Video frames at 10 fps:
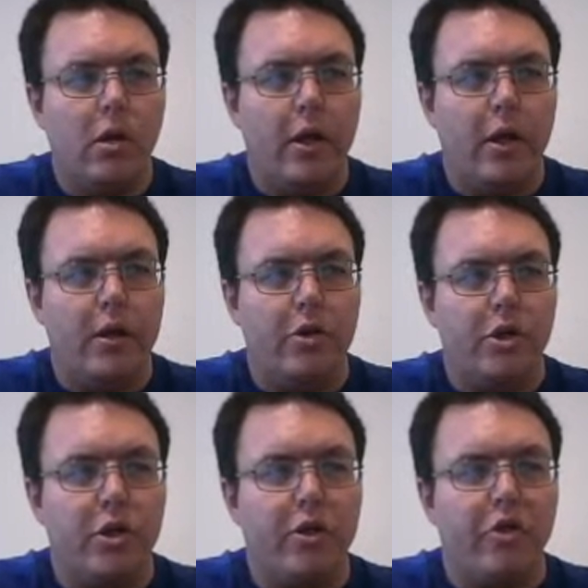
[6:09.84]
and
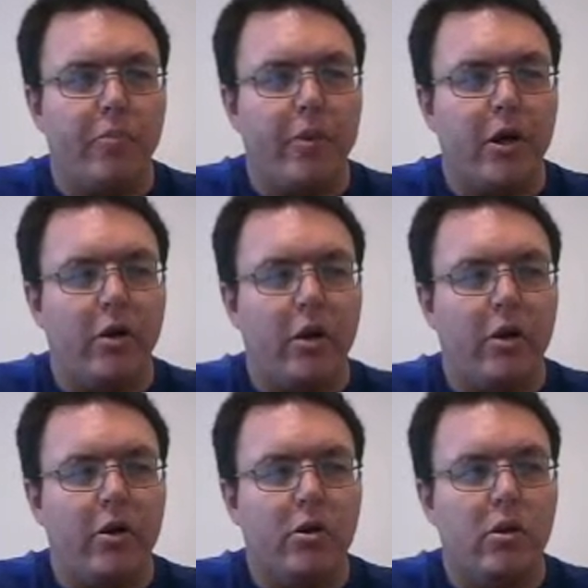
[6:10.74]
she is
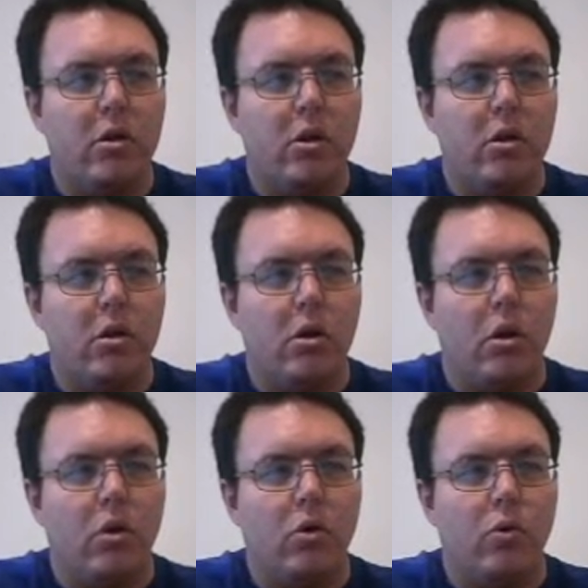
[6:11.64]
buried
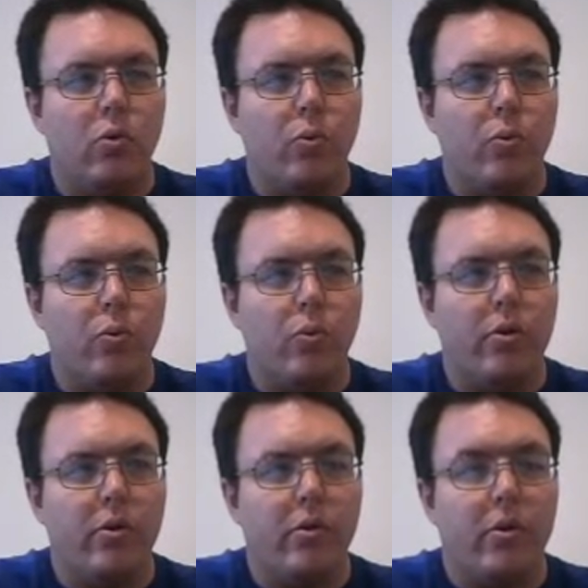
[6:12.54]
along
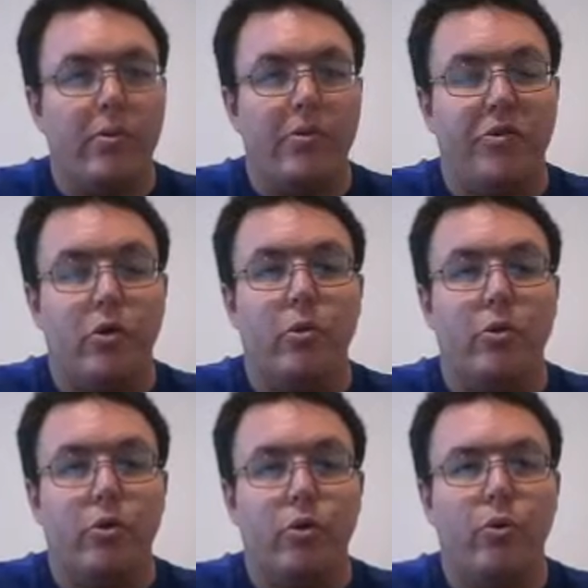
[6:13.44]
with, I'm
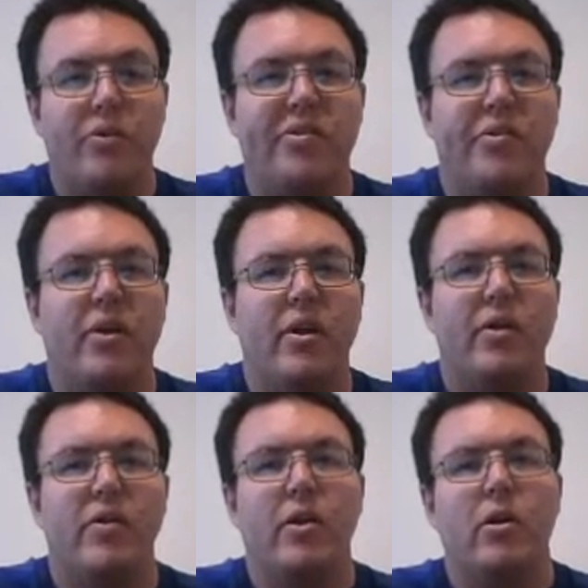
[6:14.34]
assuming, Louis
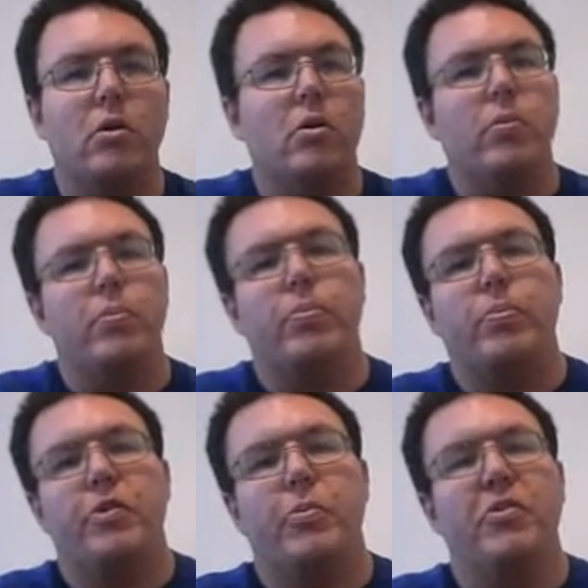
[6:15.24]
and the
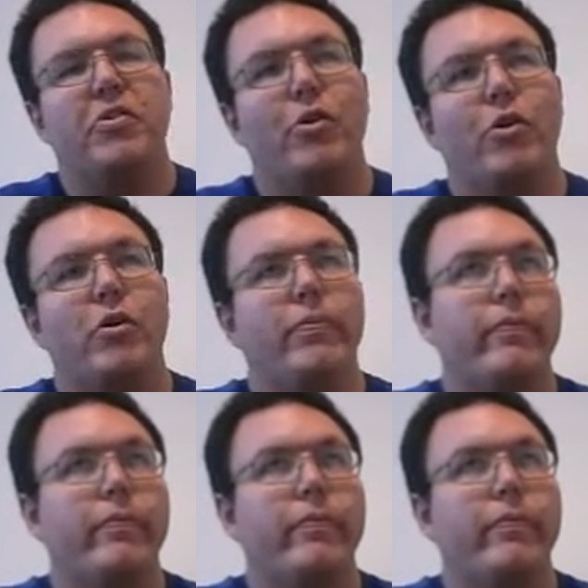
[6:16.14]
cemetery